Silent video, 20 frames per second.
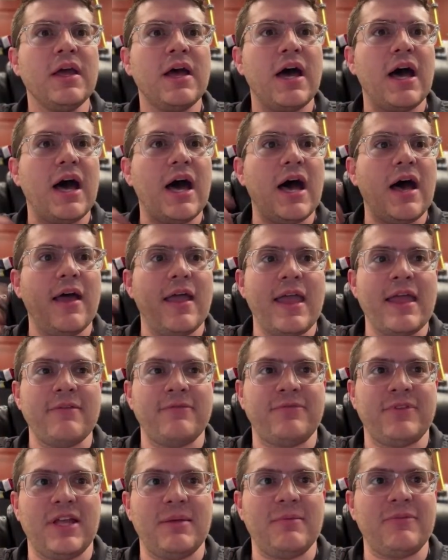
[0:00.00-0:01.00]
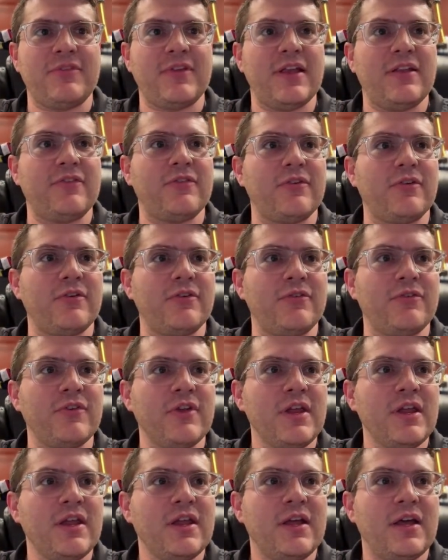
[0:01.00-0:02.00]
8 flame sensors,
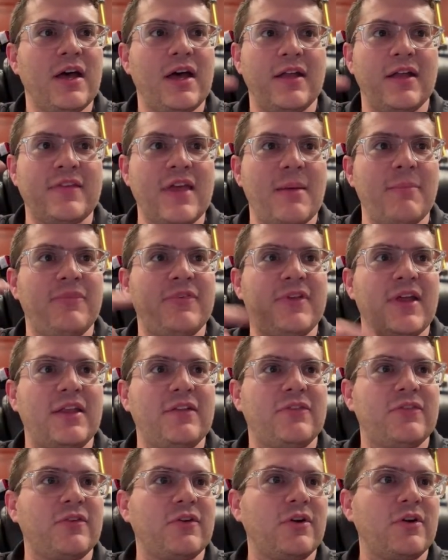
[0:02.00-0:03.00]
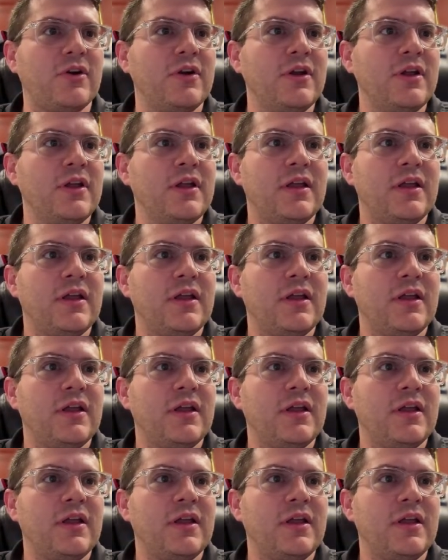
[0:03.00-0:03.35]
temp sensor,